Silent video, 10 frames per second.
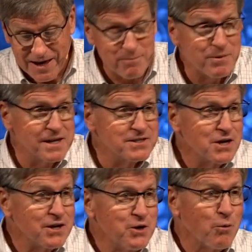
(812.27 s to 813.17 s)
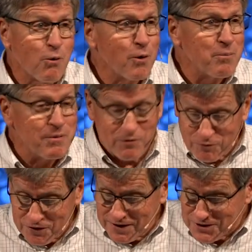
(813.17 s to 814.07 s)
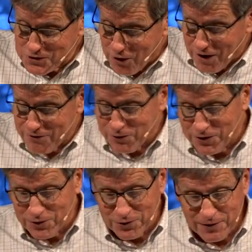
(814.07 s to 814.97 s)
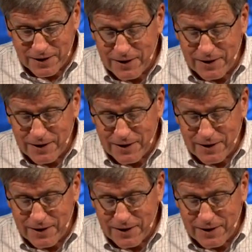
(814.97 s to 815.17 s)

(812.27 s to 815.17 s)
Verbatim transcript: It means no more people feeling sorry for you.